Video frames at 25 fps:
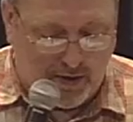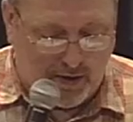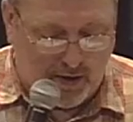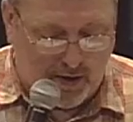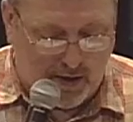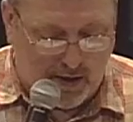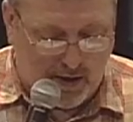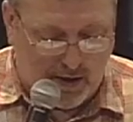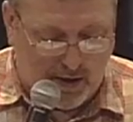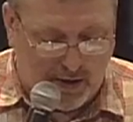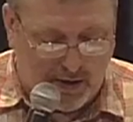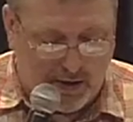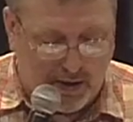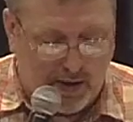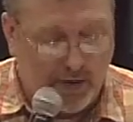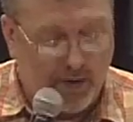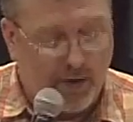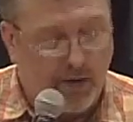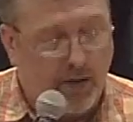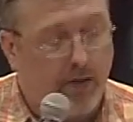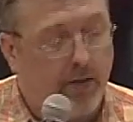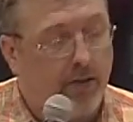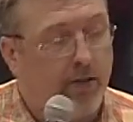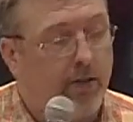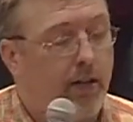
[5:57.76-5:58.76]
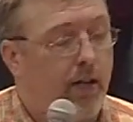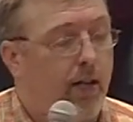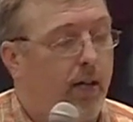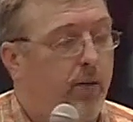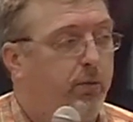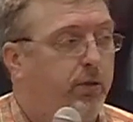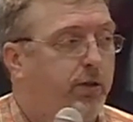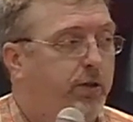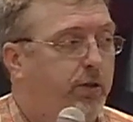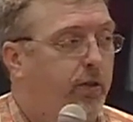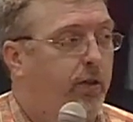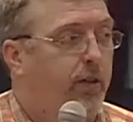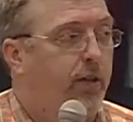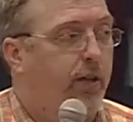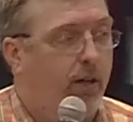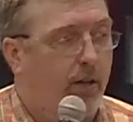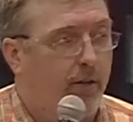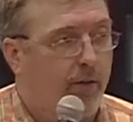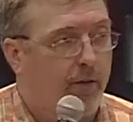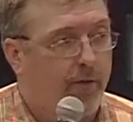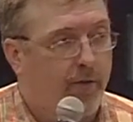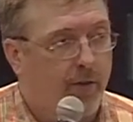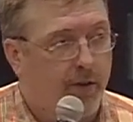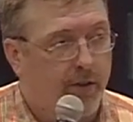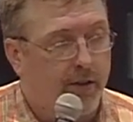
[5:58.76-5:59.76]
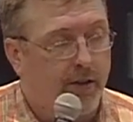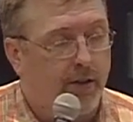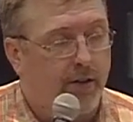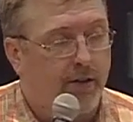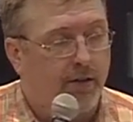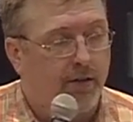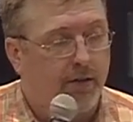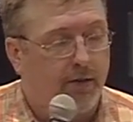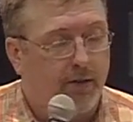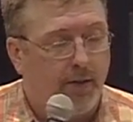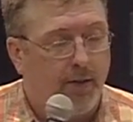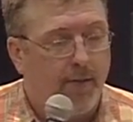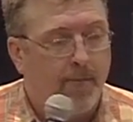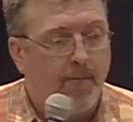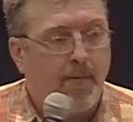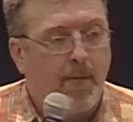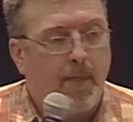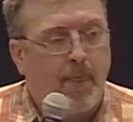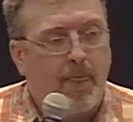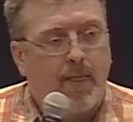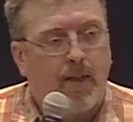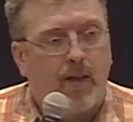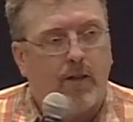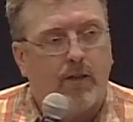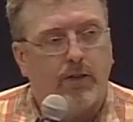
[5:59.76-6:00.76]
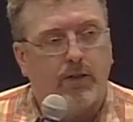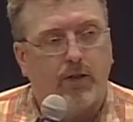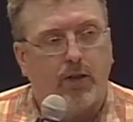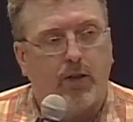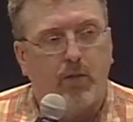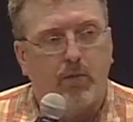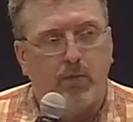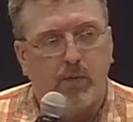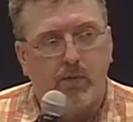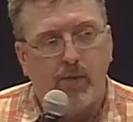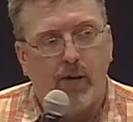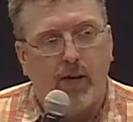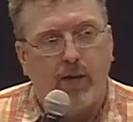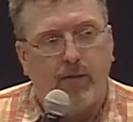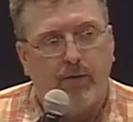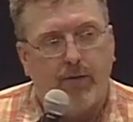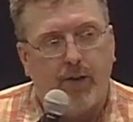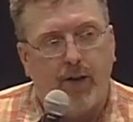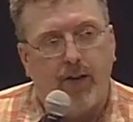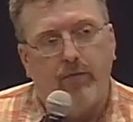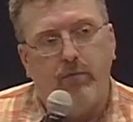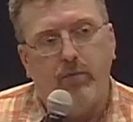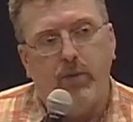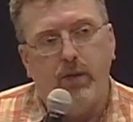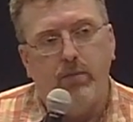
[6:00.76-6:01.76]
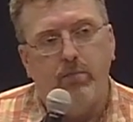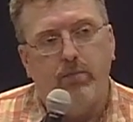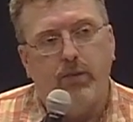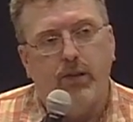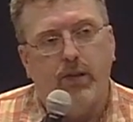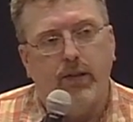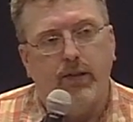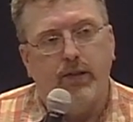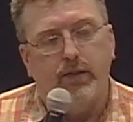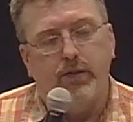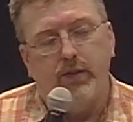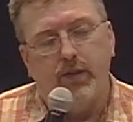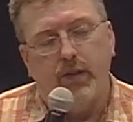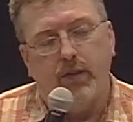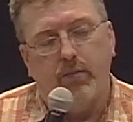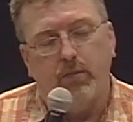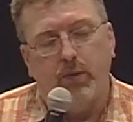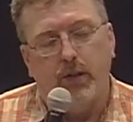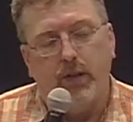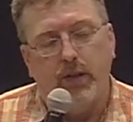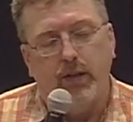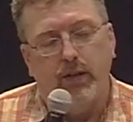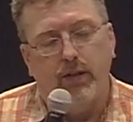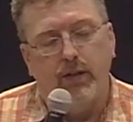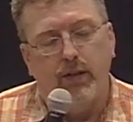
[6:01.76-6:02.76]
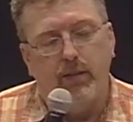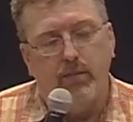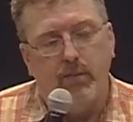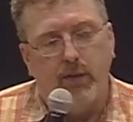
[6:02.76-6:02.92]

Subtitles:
a chance to learn chemistry and health physics. There's a group of about 5 people on the submarine that